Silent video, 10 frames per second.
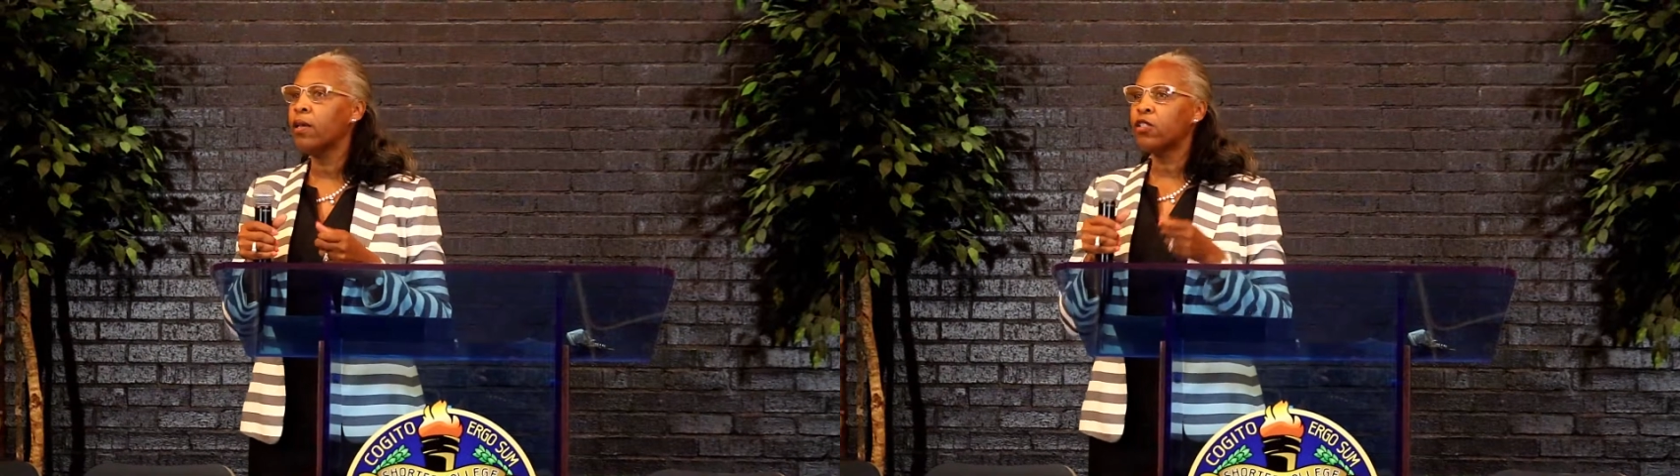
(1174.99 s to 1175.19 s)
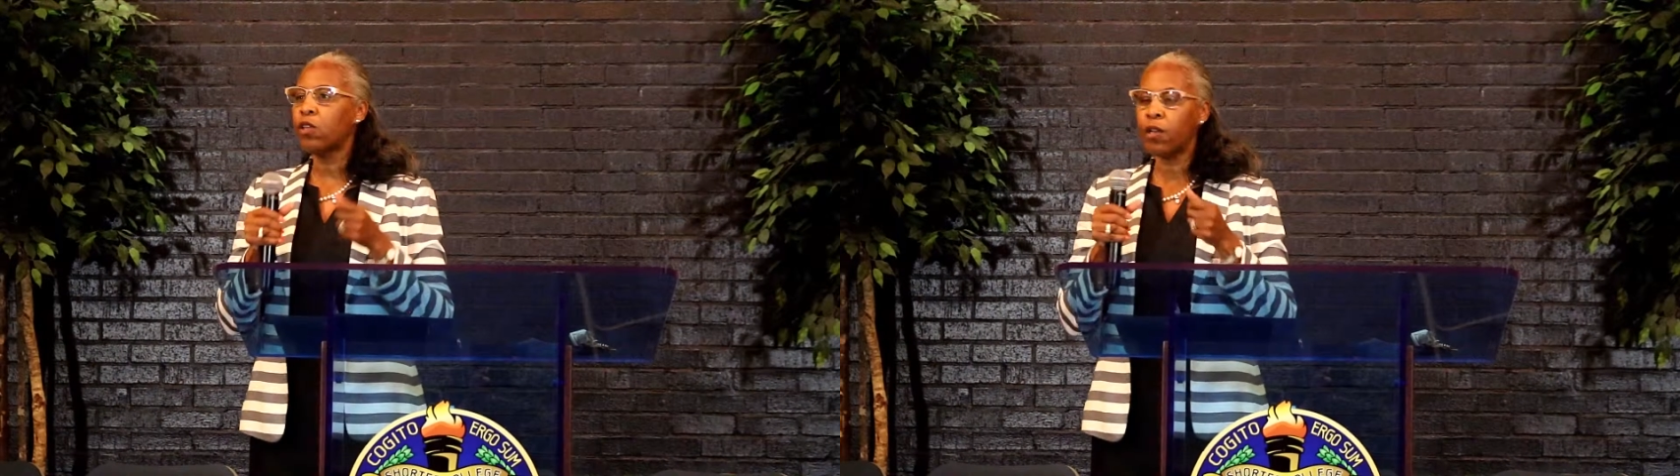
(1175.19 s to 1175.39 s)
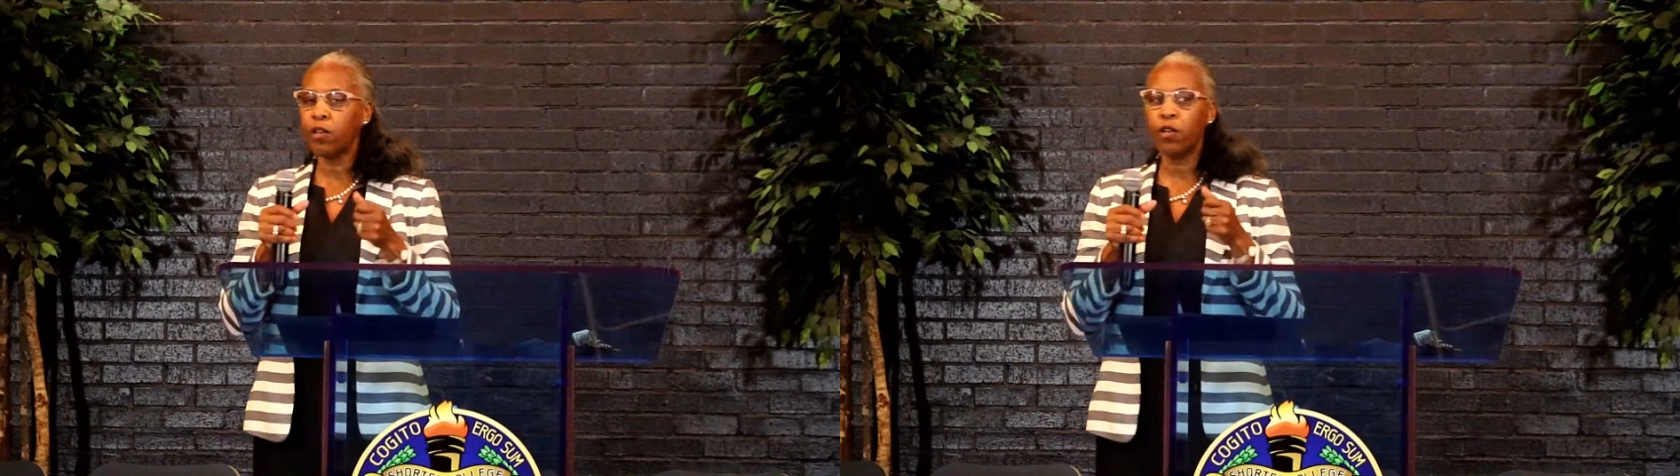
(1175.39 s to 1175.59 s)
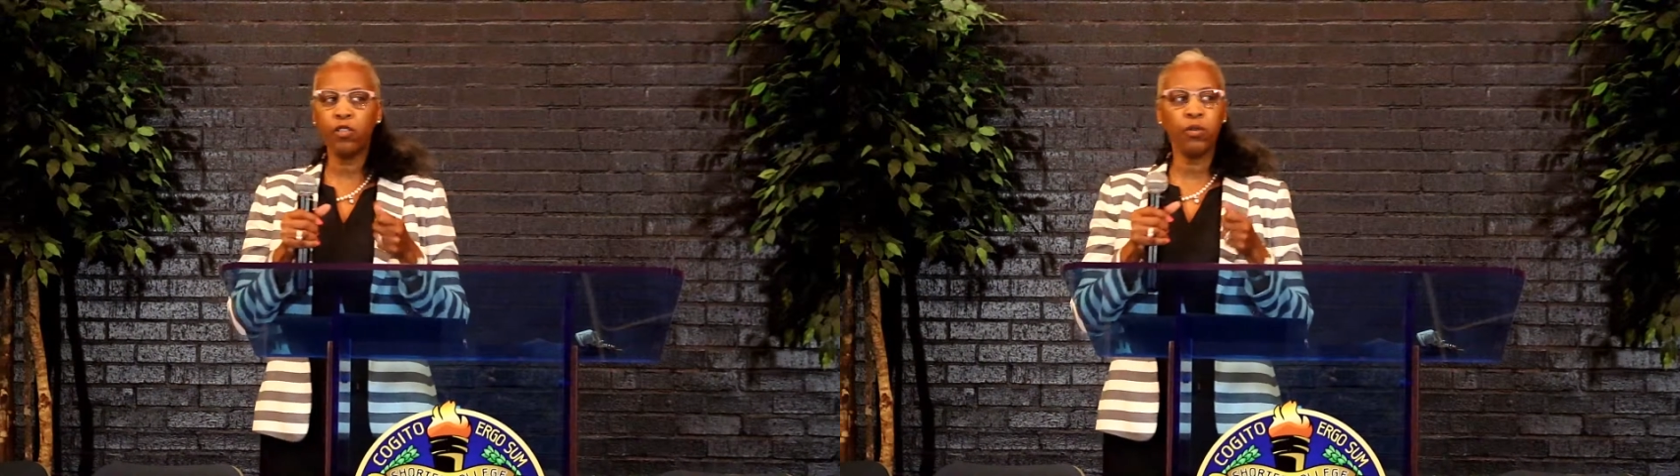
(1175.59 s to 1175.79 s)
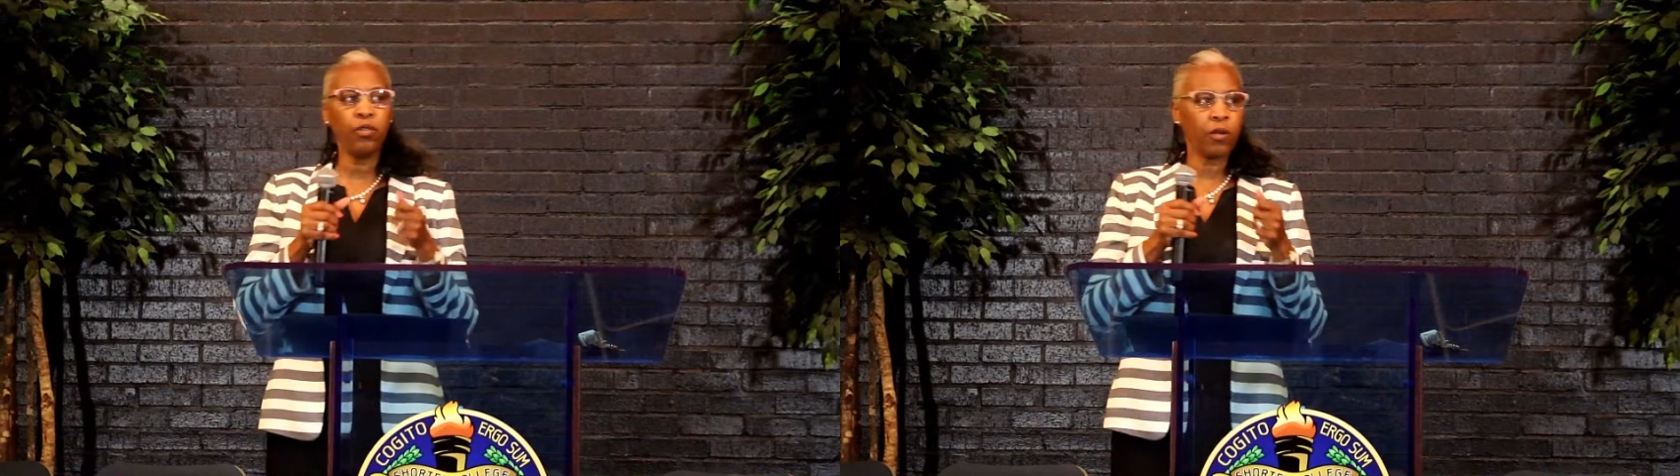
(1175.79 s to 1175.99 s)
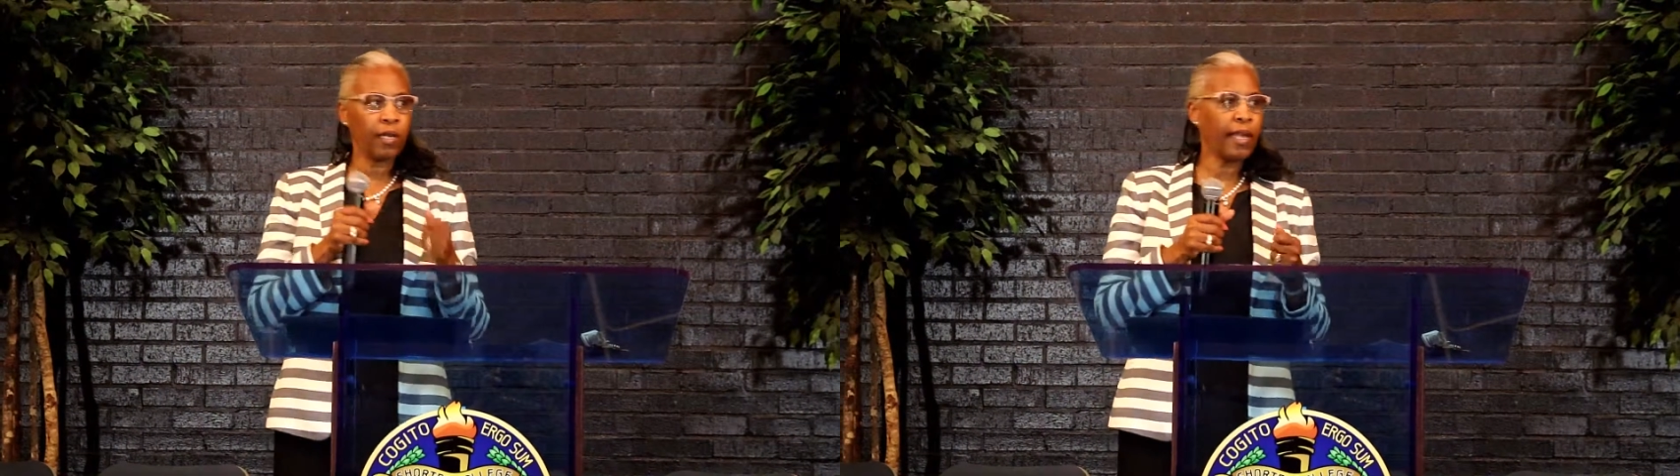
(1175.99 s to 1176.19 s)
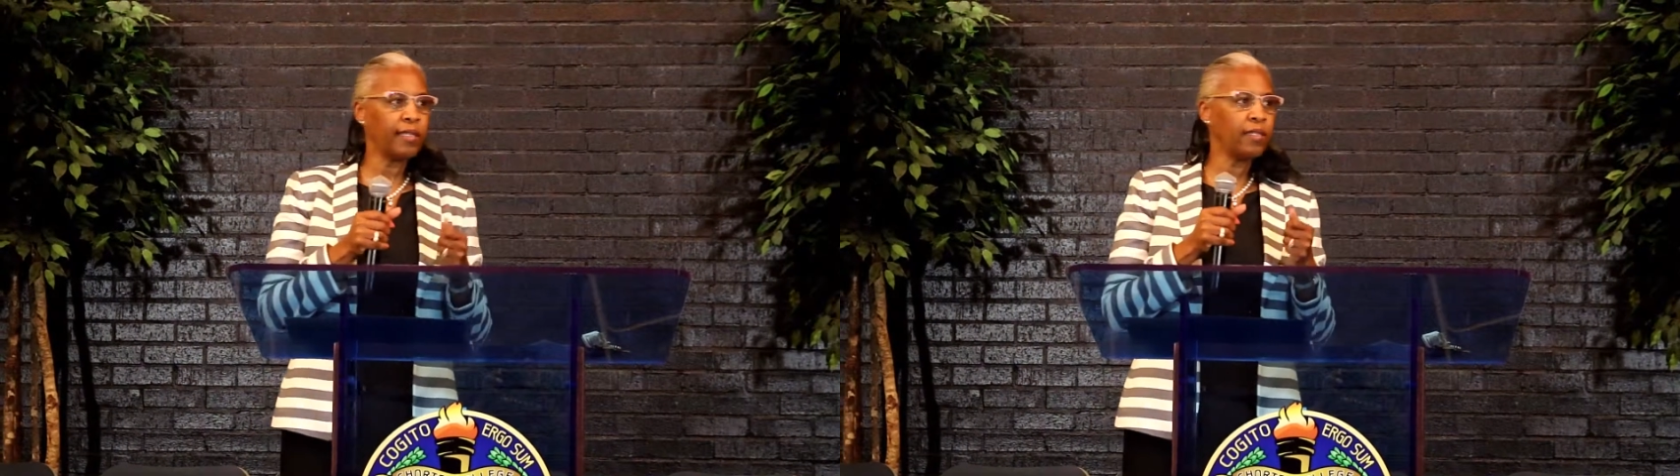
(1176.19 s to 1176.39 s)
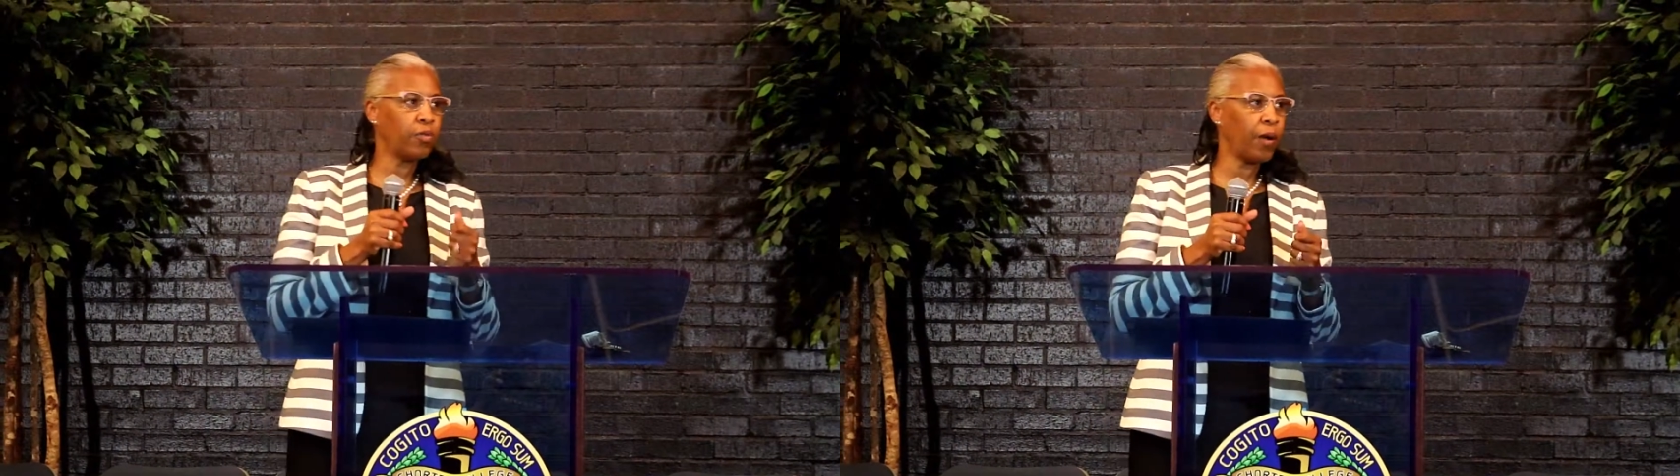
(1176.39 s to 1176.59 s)
So I encourage you in your
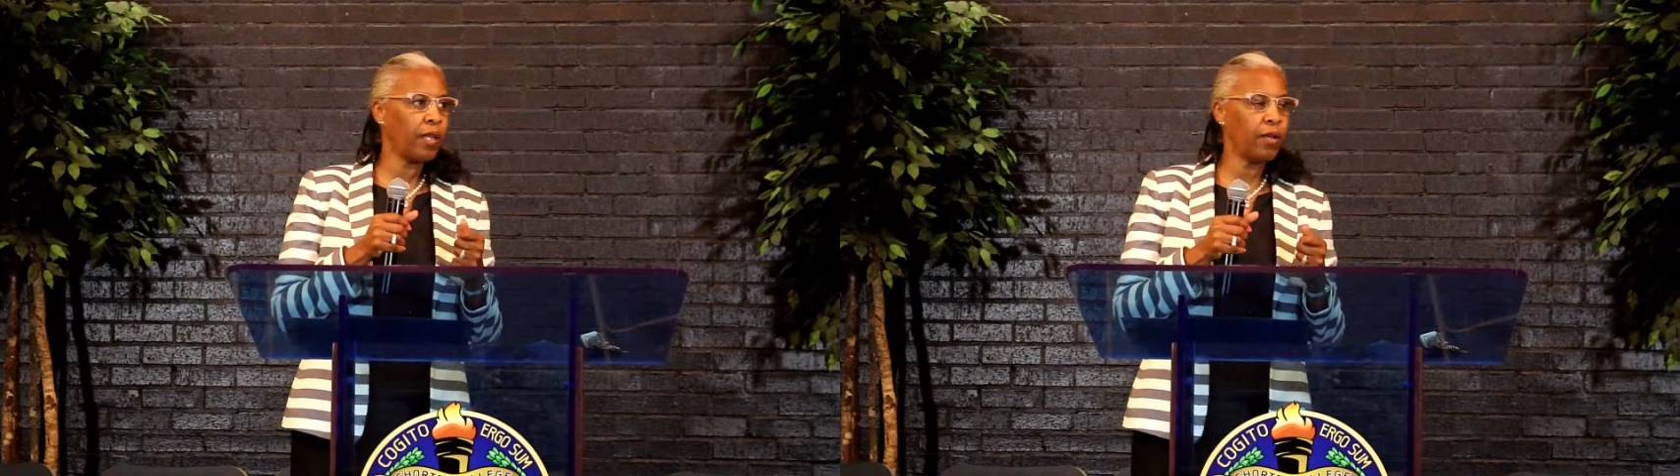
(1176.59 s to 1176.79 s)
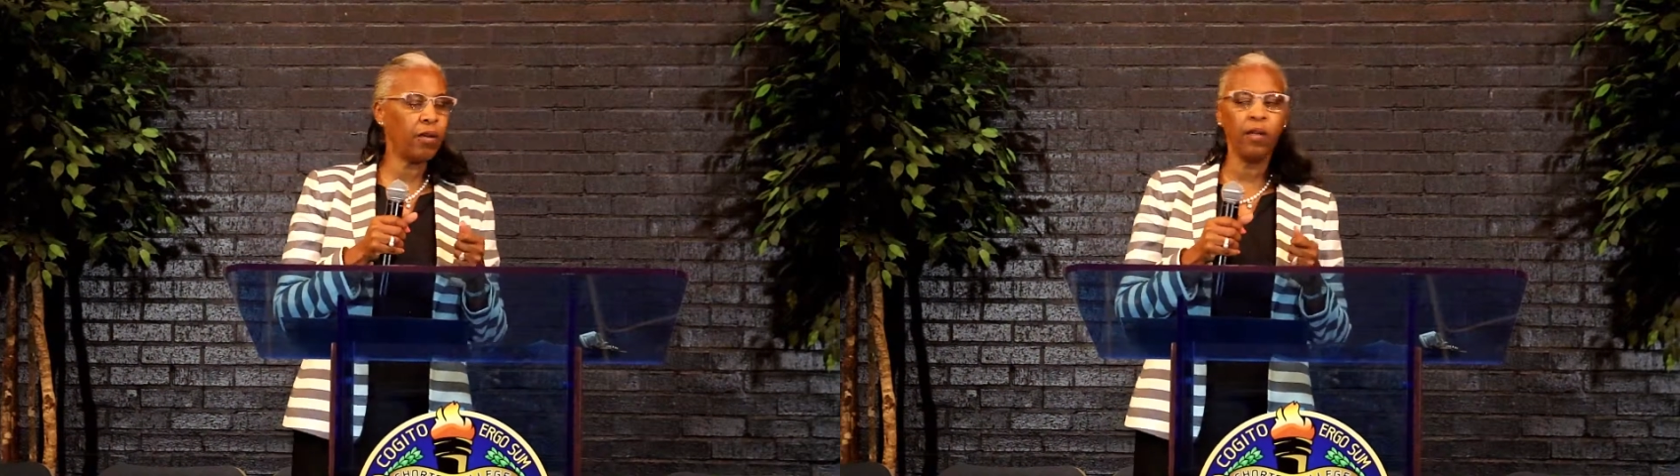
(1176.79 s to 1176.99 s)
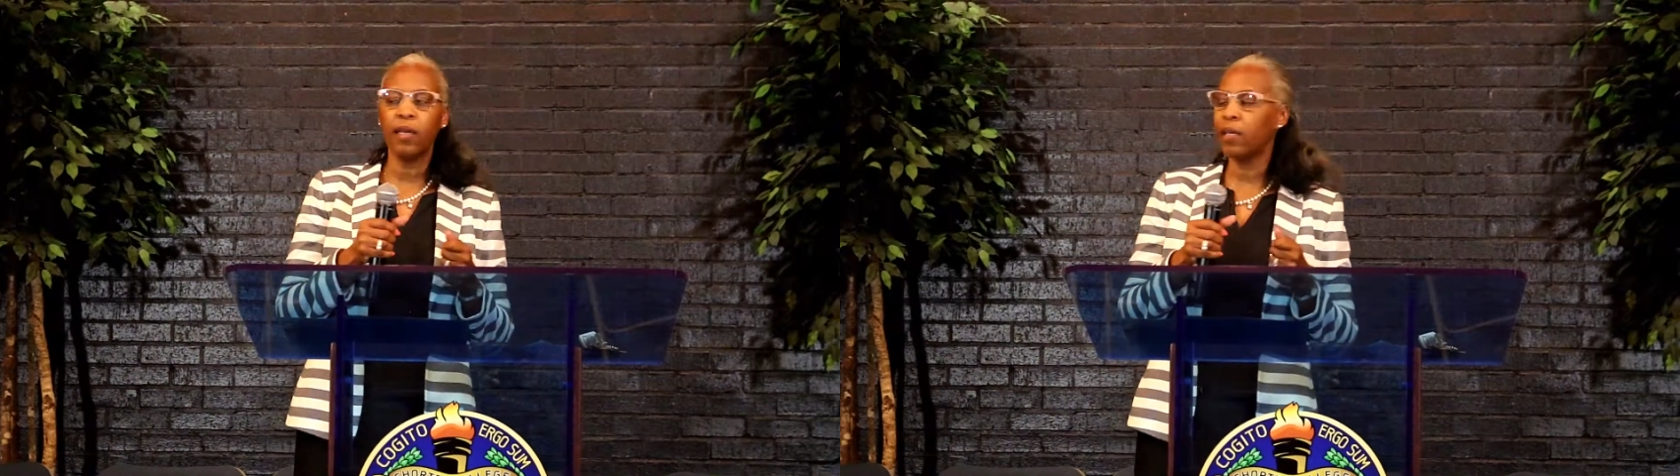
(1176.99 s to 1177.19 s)
classes right here